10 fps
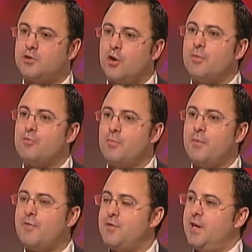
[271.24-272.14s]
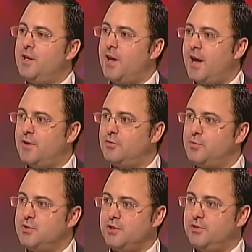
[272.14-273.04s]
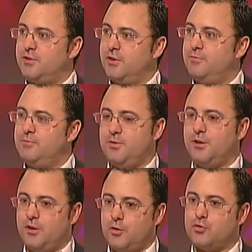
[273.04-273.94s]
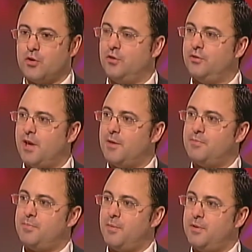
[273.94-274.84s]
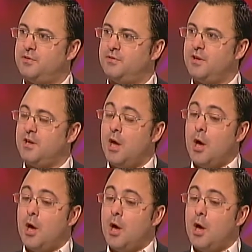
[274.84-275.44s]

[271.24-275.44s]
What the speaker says: got the problem every leader has, which is that you struggle to get publicity,